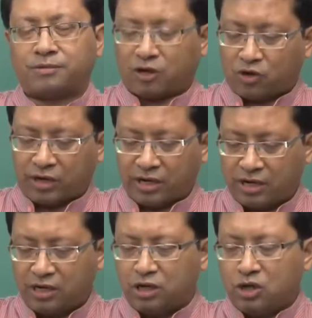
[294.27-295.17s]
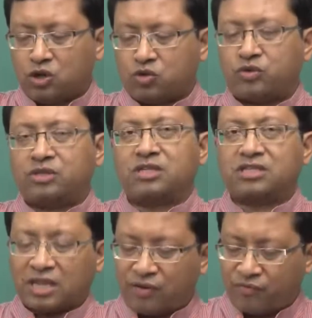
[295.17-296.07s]
accordingly. So, in the
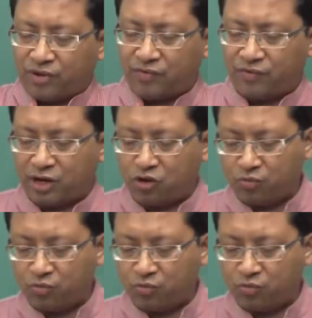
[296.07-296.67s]
same way when you